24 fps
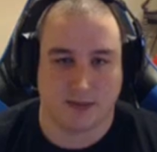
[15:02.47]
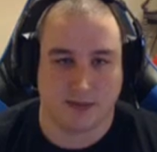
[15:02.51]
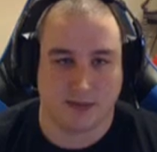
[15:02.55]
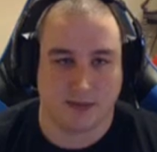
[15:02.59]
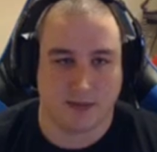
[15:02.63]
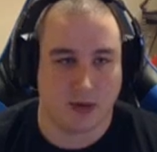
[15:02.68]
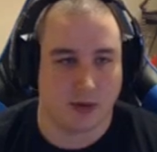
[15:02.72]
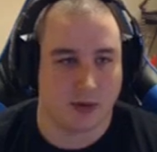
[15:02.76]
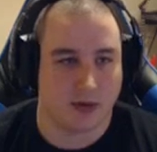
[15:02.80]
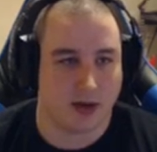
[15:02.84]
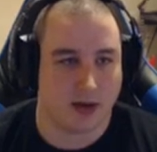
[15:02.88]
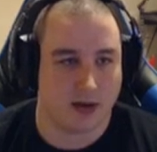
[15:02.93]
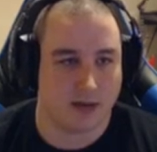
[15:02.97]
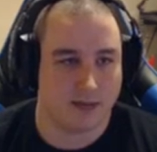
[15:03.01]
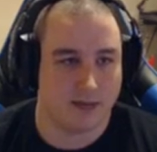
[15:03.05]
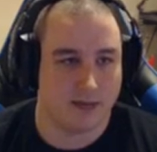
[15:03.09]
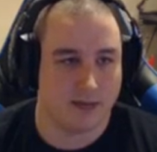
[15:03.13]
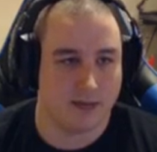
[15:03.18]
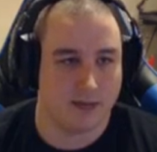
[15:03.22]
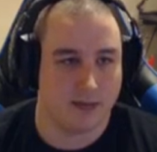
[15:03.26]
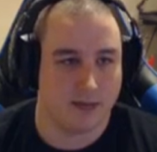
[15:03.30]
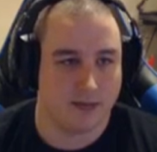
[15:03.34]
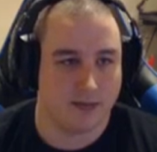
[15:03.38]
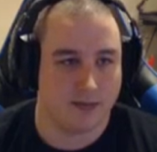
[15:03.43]
Okay,
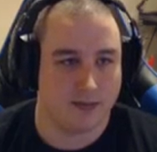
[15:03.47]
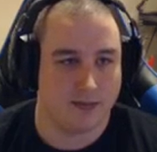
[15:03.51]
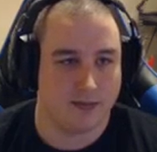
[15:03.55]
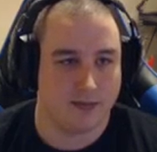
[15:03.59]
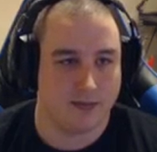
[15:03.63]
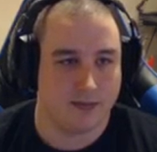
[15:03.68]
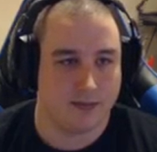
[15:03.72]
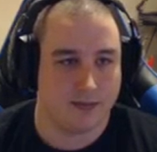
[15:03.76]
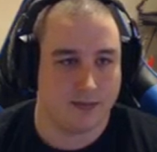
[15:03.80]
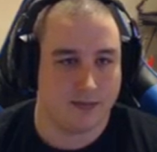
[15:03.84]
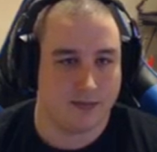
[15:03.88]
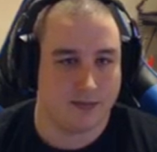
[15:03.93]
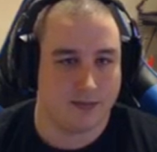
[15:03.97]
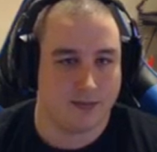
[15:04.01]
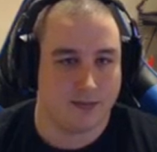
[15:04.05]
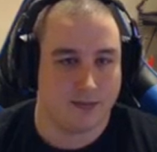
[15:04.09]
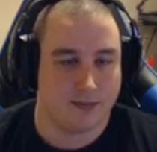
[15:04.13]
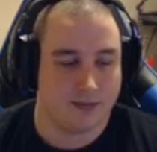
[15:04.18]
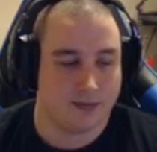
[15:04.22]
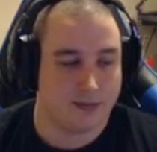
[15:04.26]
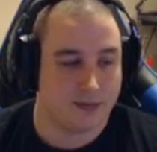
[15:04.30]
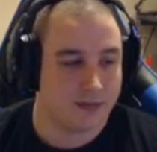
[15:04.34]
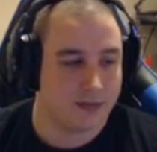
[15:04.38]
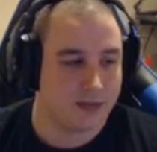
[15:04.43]

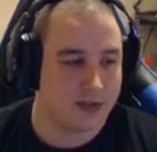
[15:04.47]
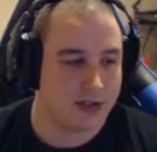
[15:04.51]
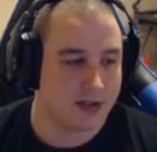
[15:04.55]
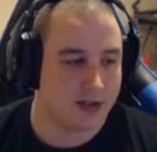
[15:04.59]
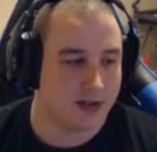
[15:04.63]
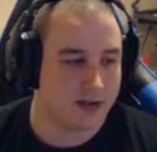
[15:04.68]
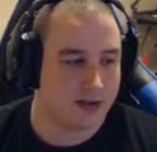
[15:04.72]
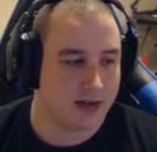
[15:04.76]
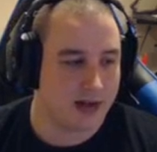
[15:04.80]
so